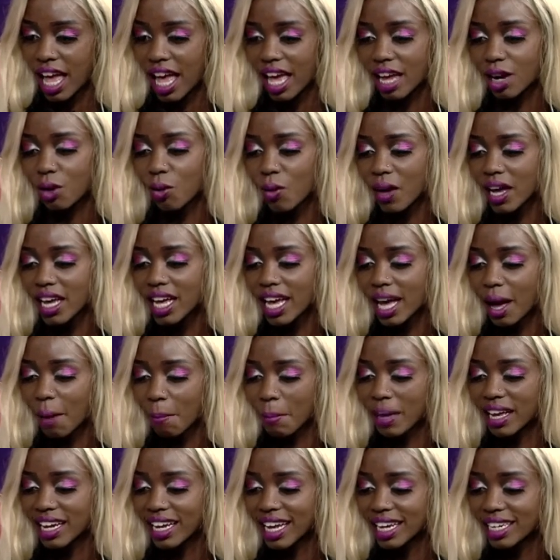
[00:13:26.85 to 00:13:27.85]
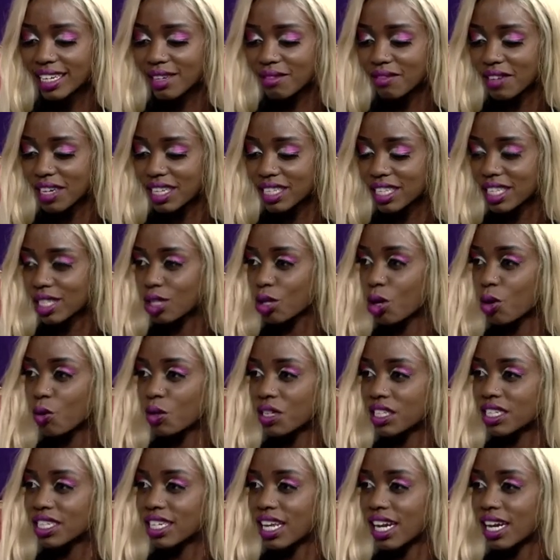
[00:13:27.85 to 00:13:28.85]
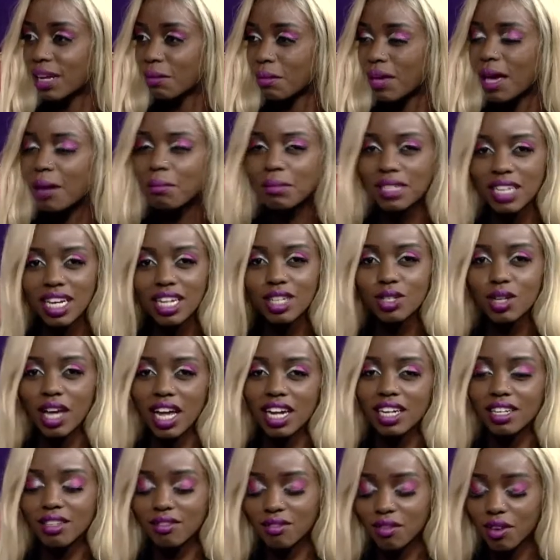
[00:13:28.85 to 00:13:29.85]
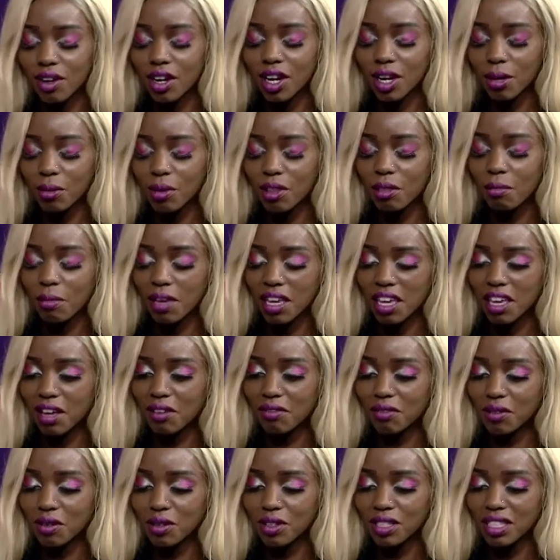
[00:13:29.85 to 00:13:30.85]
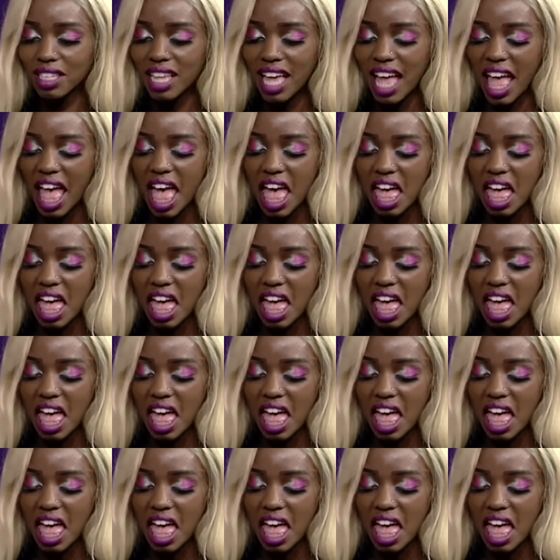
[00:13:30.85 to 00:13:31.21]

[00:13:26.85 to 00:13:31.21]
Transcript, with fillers: And why are my devices always telling me? I'm trying to add the volume with my earphones.